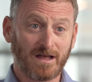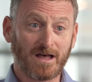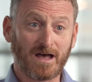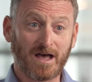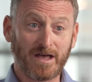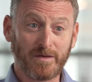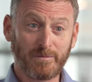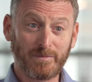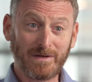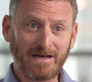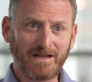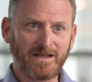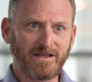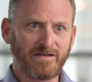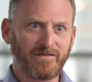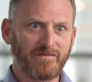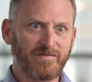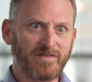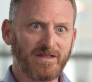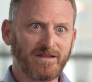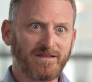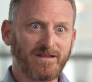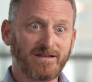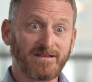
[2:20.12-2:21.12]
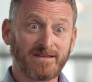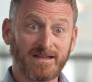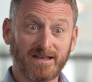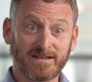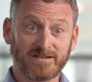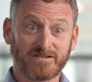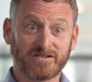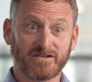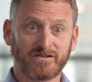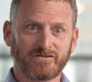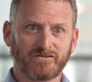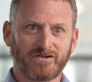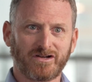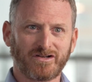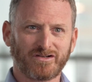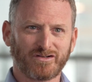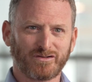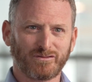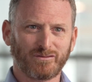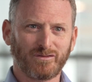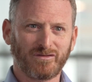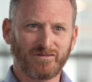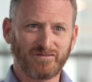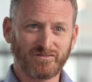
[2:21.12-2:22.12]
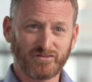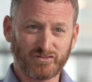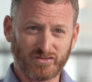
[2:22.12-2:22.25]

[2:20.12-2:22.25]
I believe that the next generation of